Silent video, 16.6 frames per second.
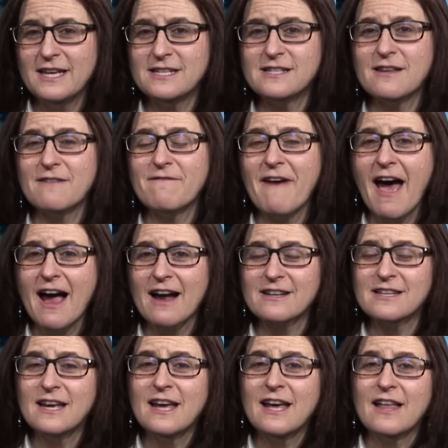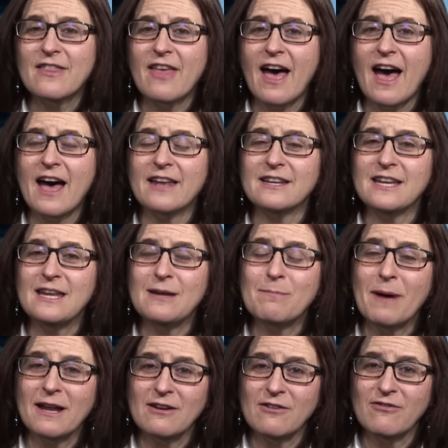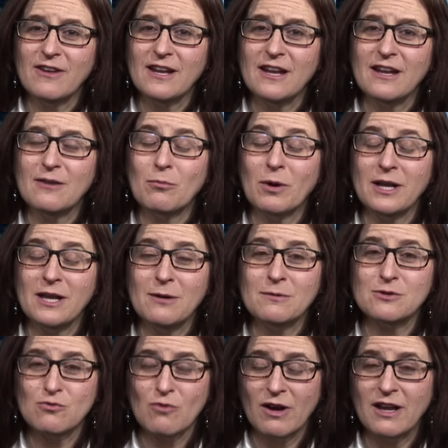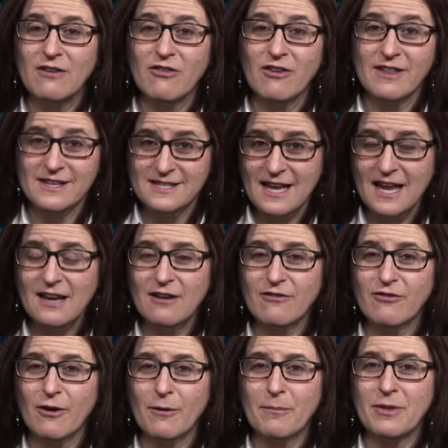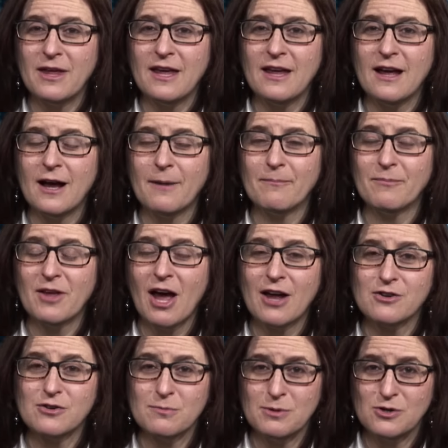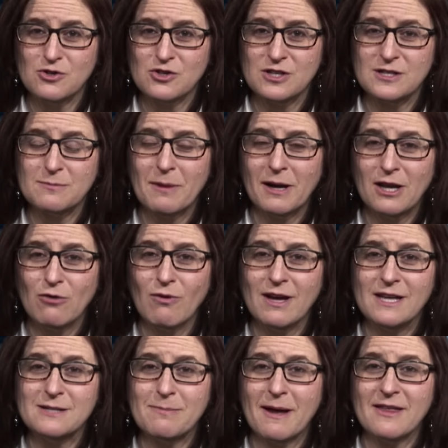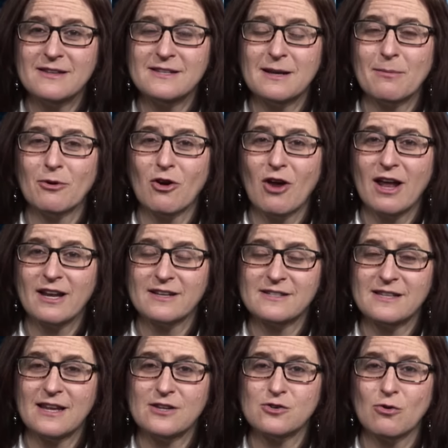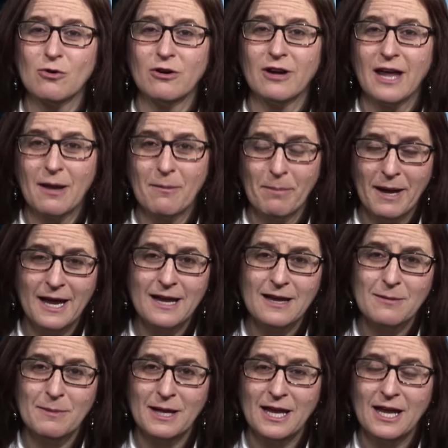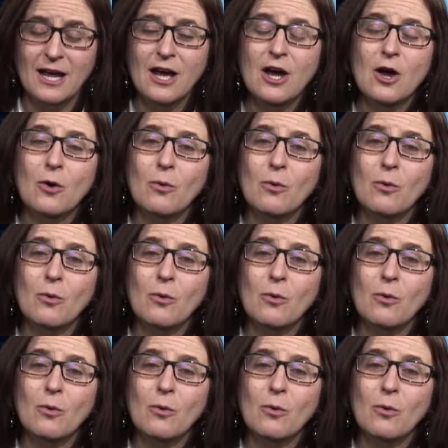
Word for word: is the fact that he benefited when he was running for the Senate from the um, contributions, money raised by the Democratic Senatorial Campaign Committee,